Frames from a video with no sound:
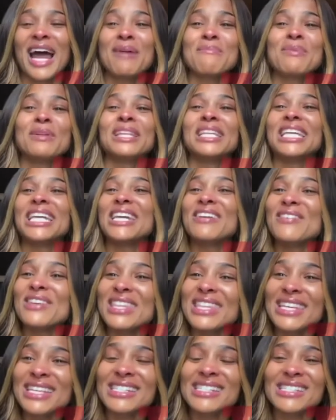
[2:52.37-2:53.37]
citizens
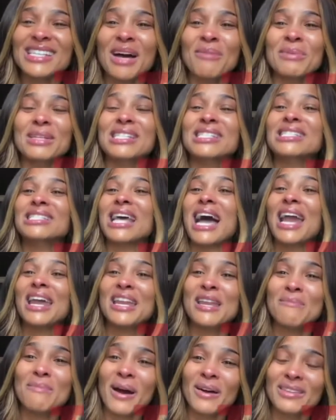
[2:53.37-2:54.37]
of America is
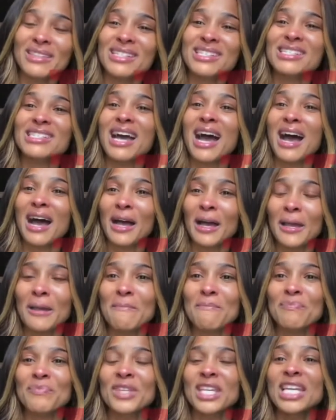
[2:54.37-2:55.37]
reacting, mainly
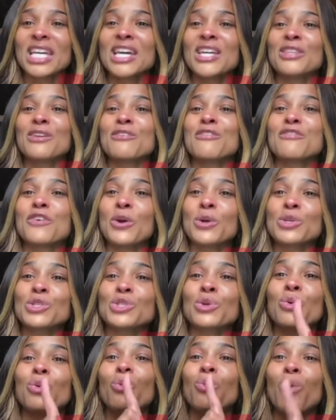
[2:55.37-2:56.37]
the Negroes,
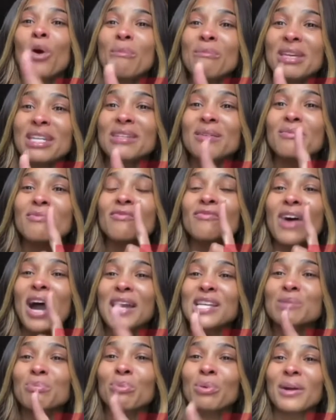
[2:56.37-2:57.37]
Latinos, and Native
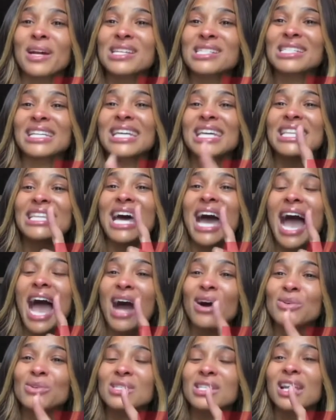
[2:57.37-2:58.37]
Americans, man,
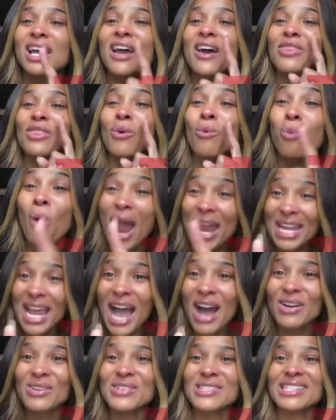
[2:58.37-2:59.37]
which are the biblical
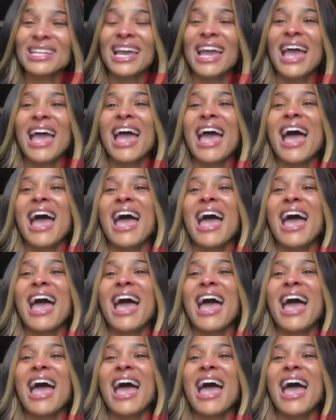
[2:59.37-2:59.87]
Israelites.